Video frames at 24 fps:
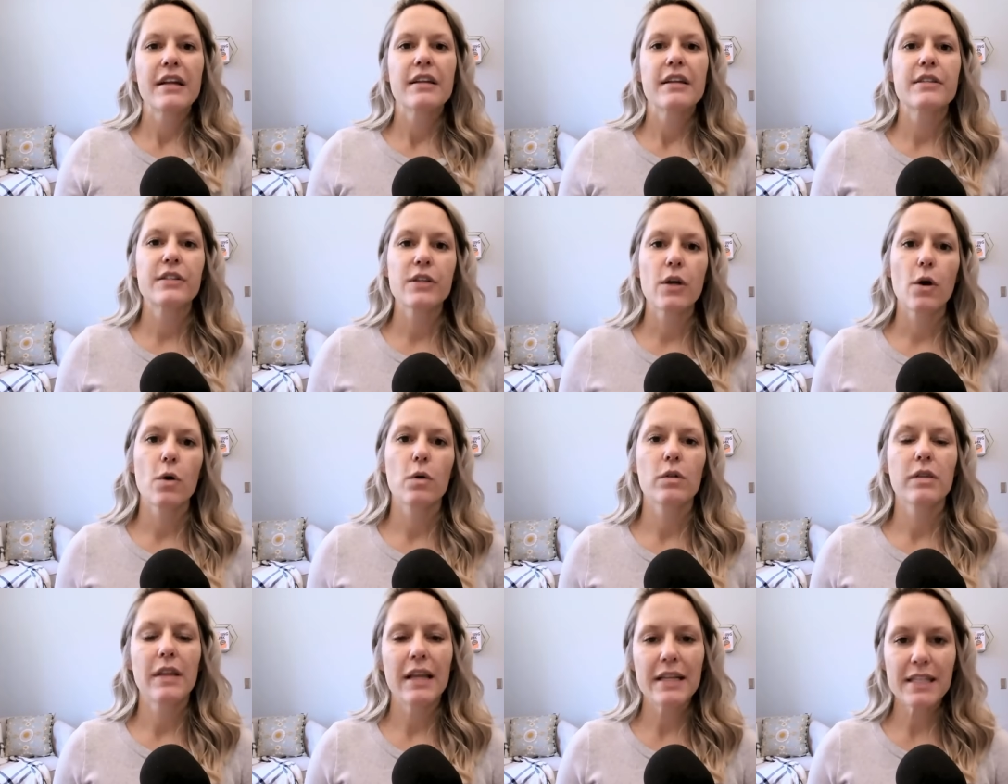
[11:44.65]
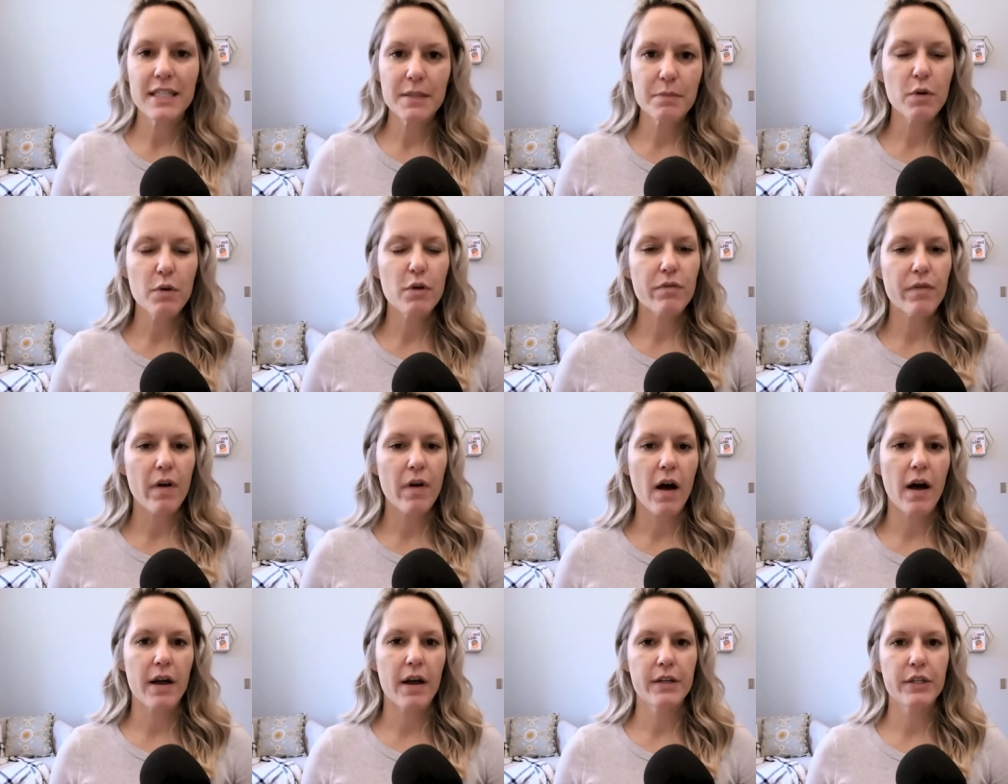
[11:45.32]
So let's move
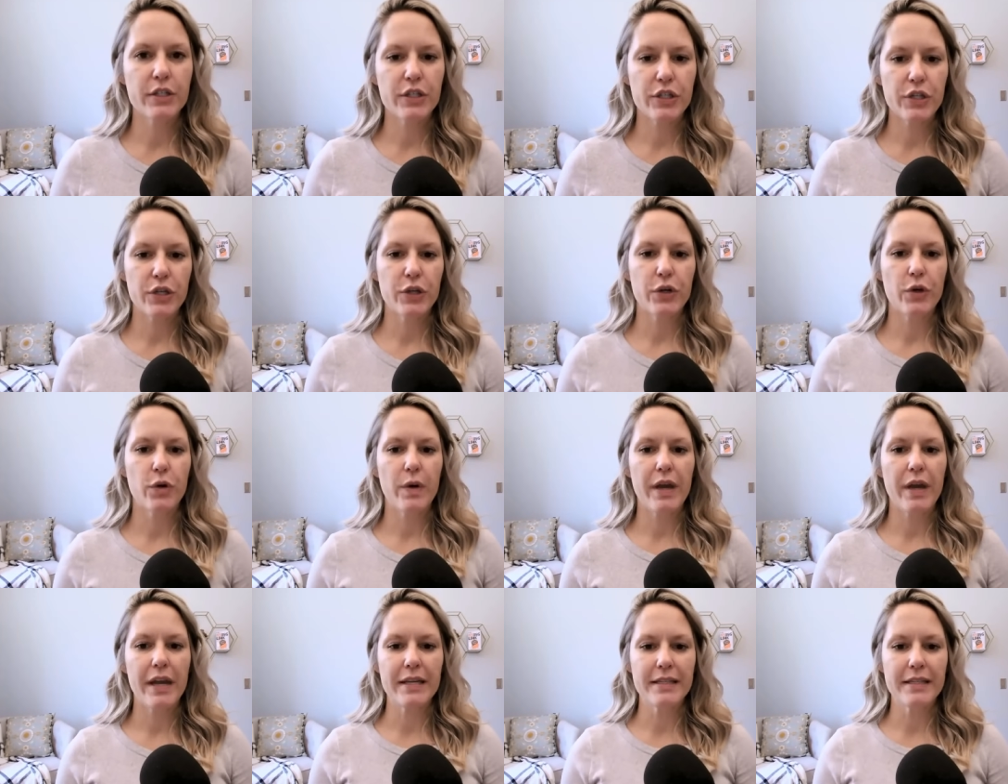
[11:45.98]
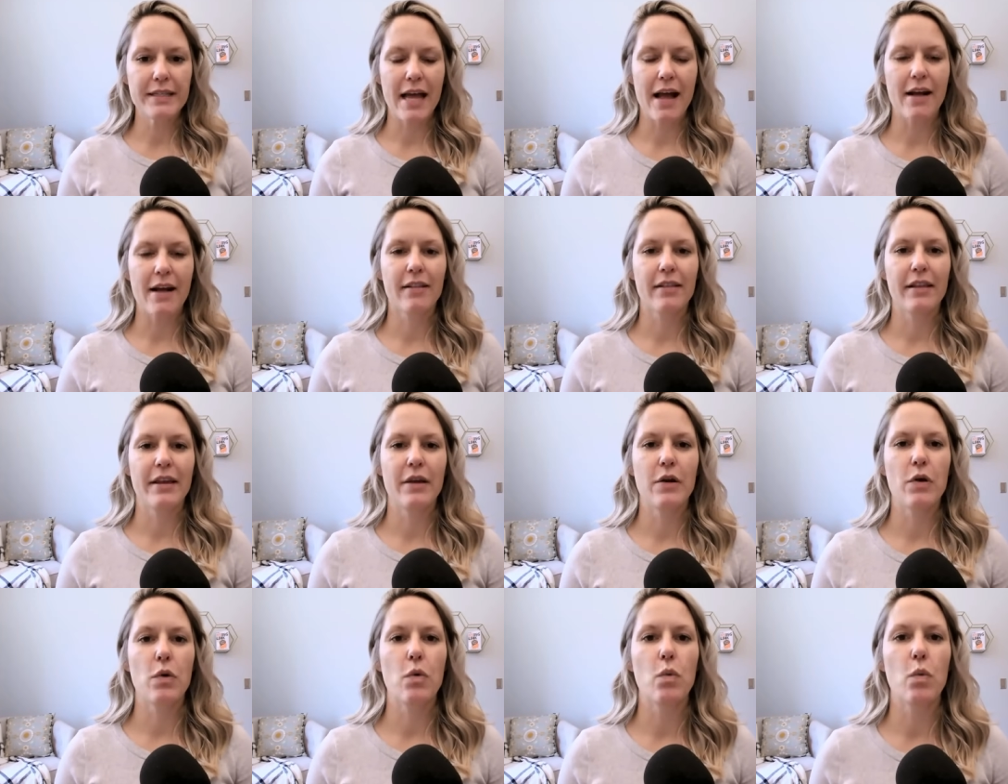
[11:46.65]
on to exactly
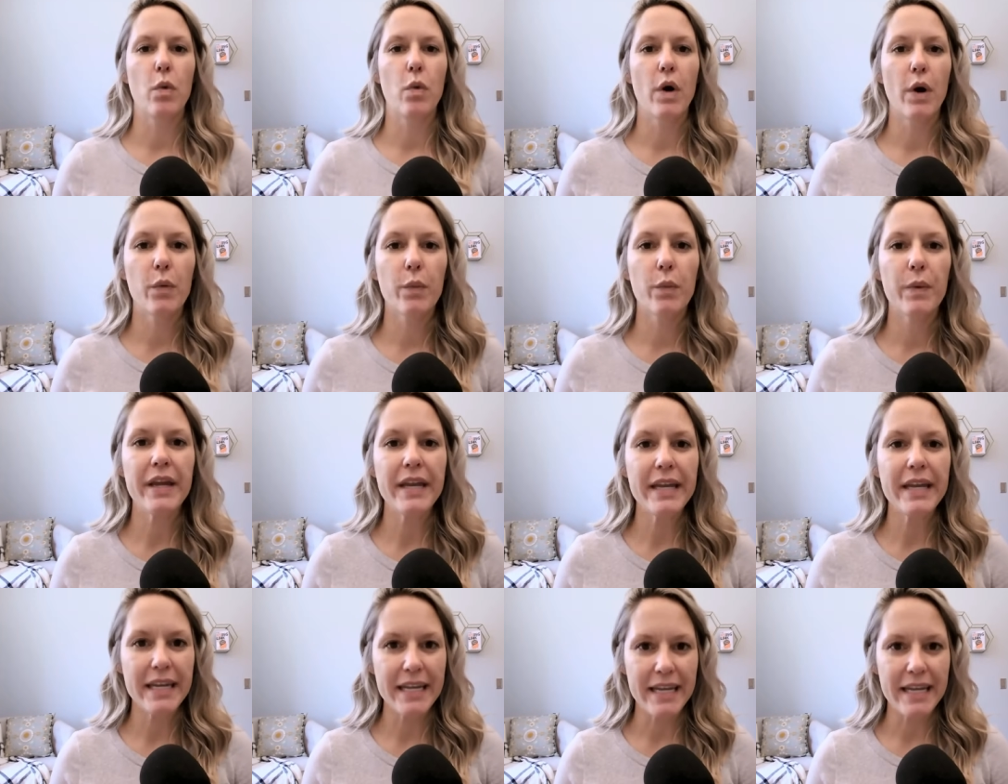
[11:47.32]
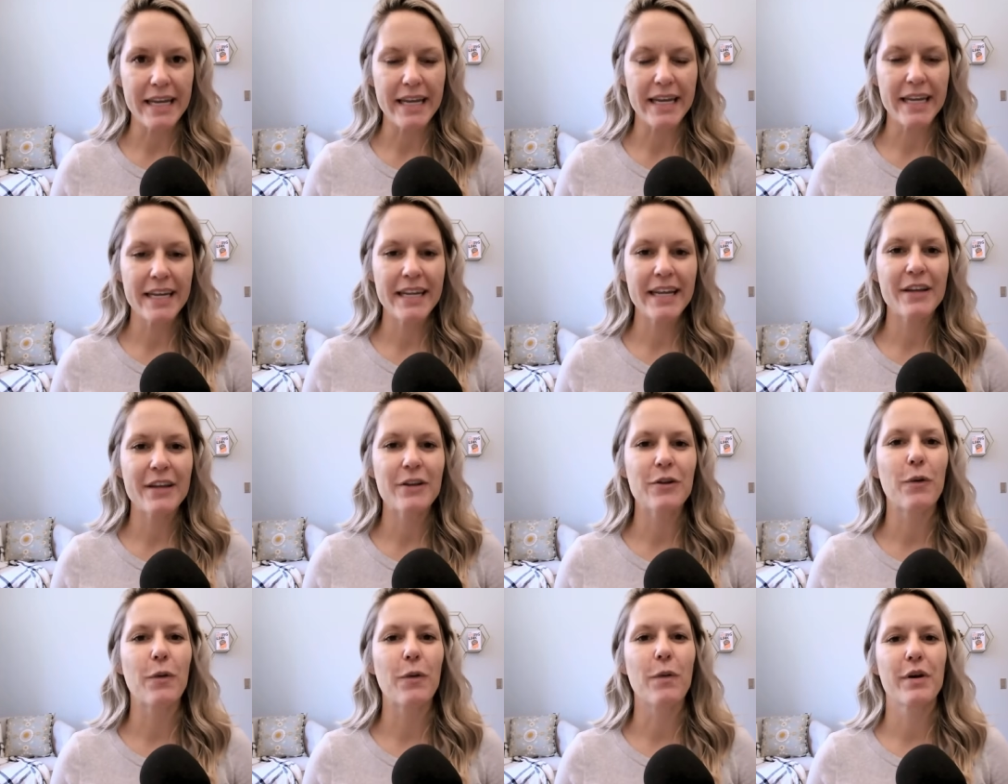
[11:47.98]
what we need
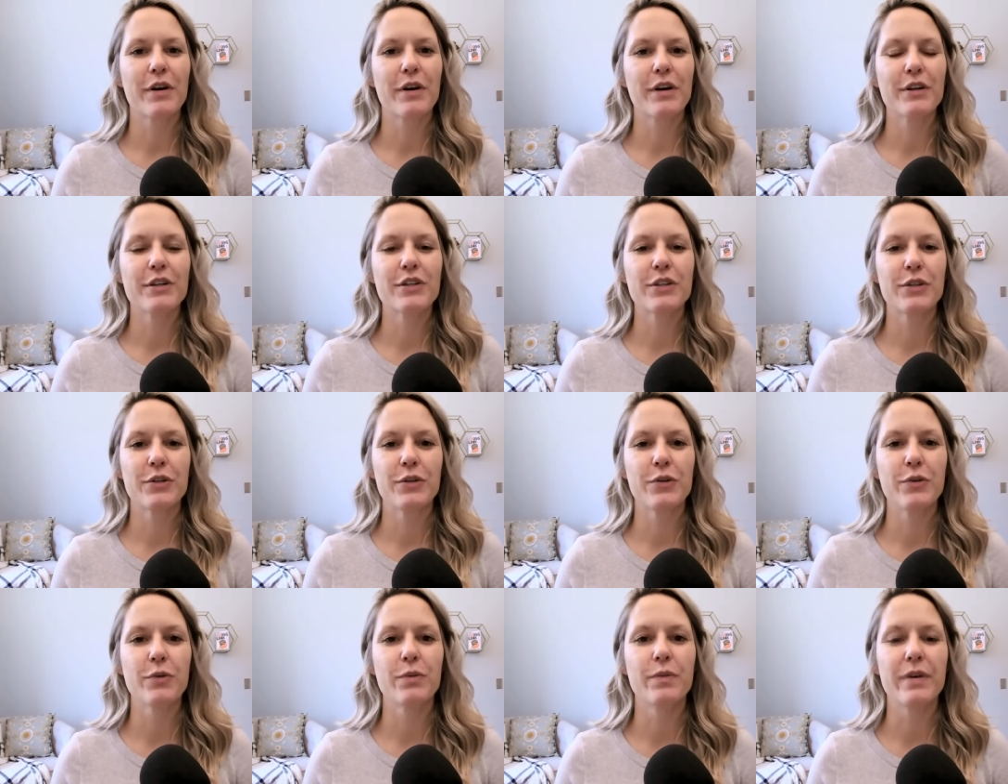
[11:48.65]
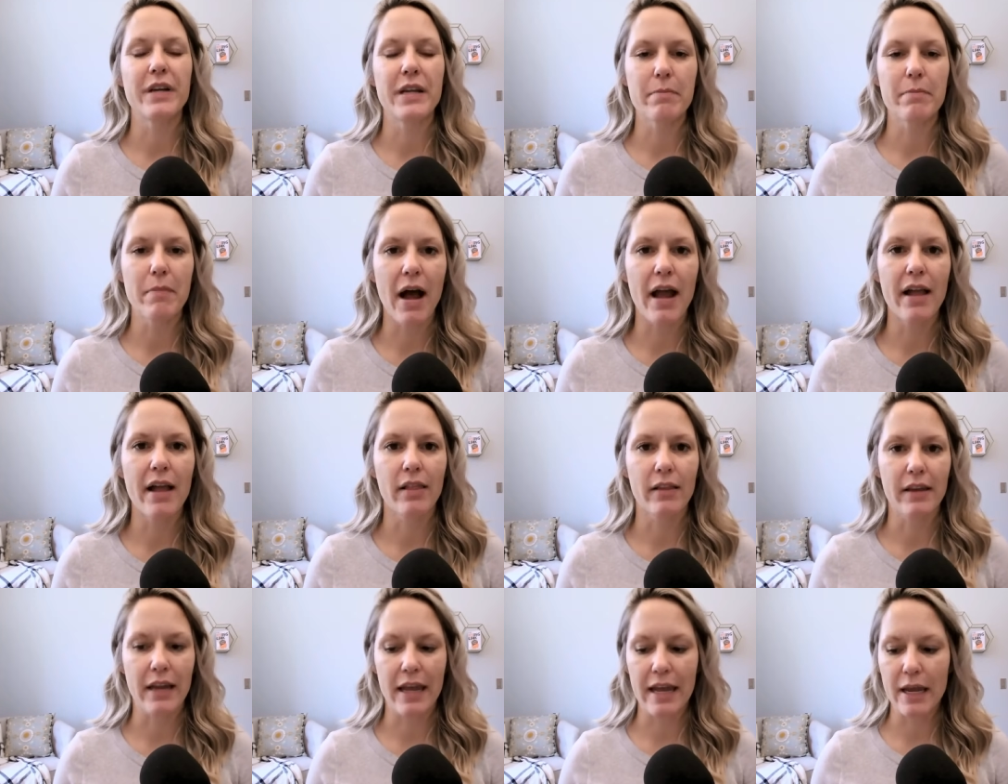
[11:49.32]
in order to
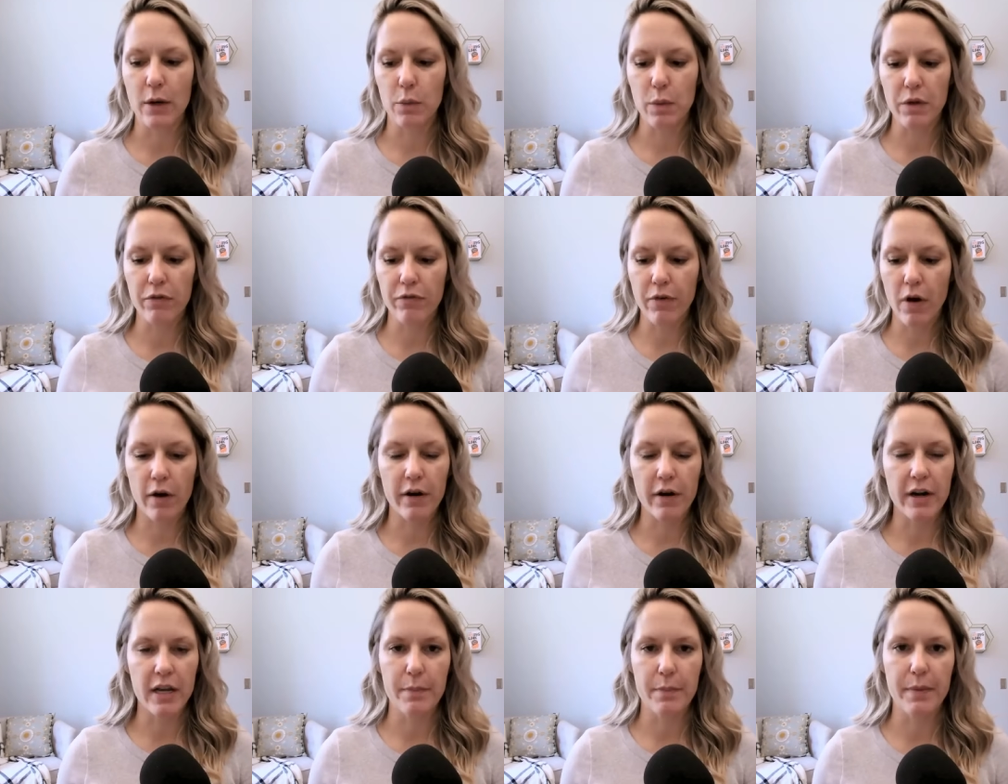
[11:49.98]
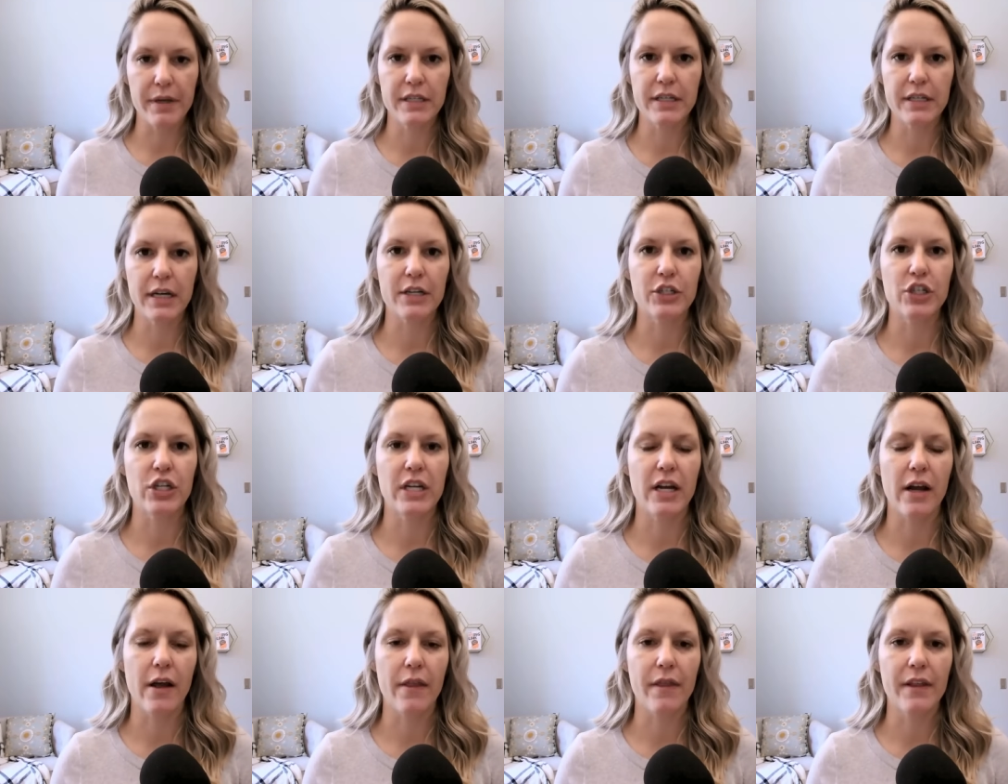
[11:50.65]
remyelinate. And we've already been touching
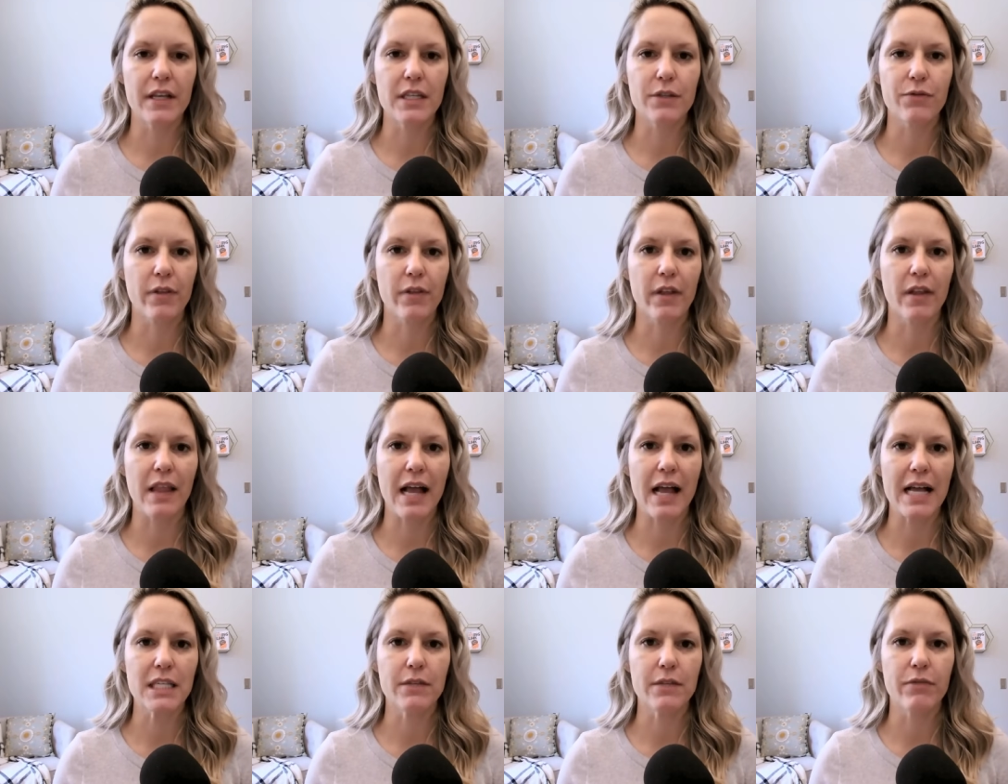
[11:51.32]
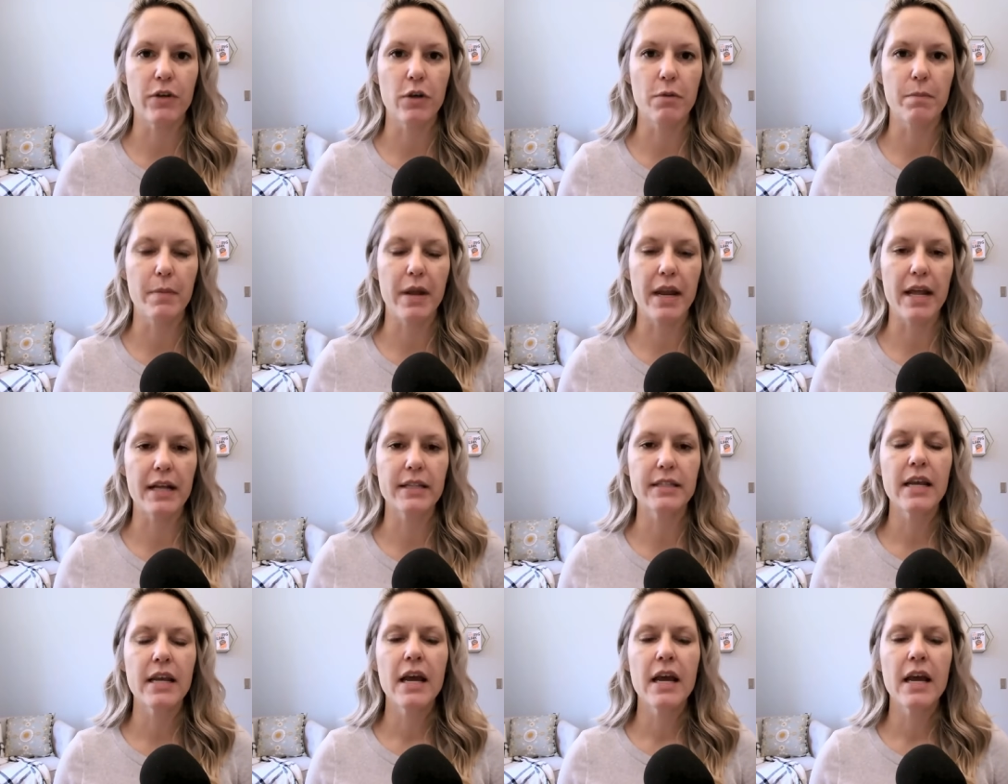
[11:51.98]
on this for the last few minutes,